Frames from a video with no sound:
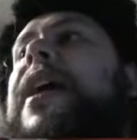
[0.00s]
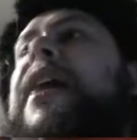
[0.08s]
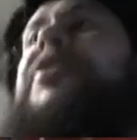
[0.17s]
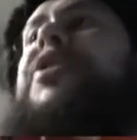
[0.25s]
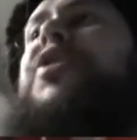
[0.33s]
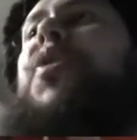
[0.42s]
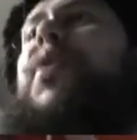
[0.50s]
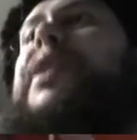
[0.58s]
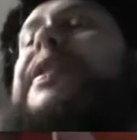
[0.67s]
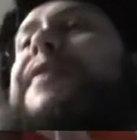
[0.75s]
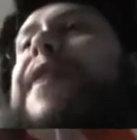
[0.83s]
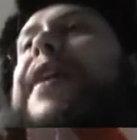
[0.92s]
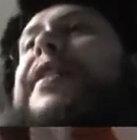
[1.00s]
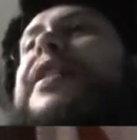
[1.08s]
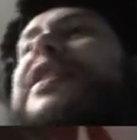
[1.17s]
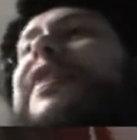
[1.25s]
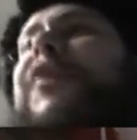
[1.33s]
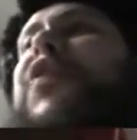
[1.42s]
And she's always found it
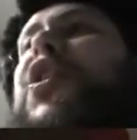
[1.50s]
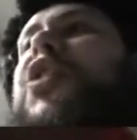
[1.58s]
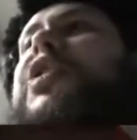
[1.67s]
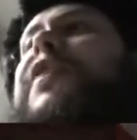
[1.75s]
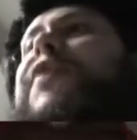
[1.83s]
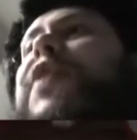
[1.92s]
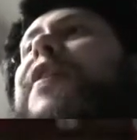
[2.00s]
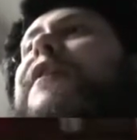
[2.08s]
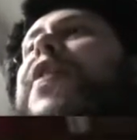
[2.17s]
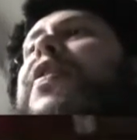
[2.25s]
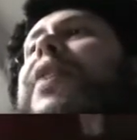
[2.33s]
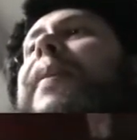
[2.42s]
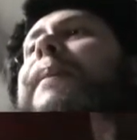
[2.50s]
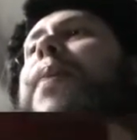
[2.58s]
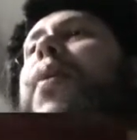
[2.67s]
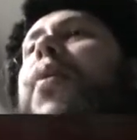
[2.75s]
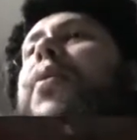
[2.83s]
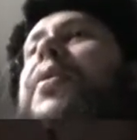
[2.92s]
as a philosophy and very
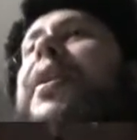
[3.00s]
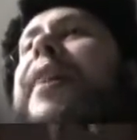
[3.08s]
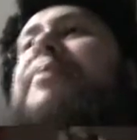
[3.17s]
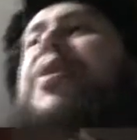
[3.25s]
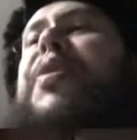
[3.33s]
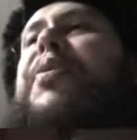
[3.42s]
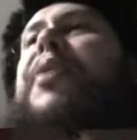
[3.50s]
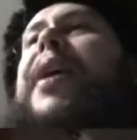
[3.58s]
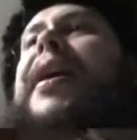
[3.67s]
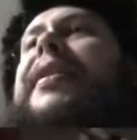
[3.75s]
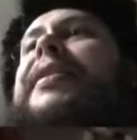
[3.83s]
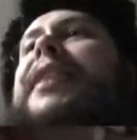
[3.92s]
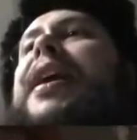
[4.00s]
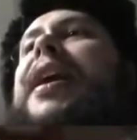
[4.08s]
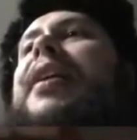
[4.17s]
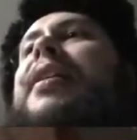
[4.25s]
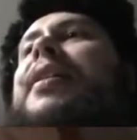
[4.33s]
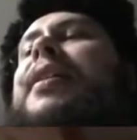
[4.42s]
important that throughout
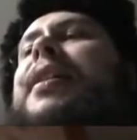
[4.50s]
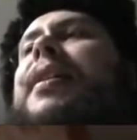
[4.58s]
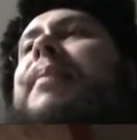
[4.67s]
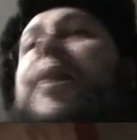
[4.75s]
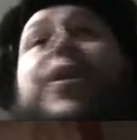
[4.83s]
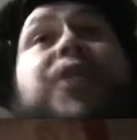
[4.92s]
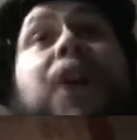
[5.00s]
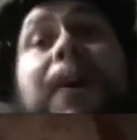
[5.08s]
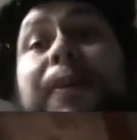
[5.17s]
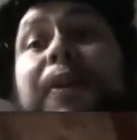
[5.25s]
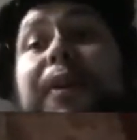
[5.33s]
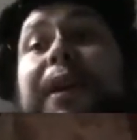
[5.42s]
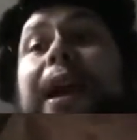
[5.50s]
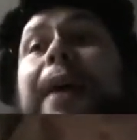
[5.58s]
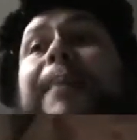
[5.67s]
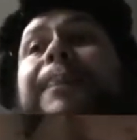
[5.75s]
my time growing up,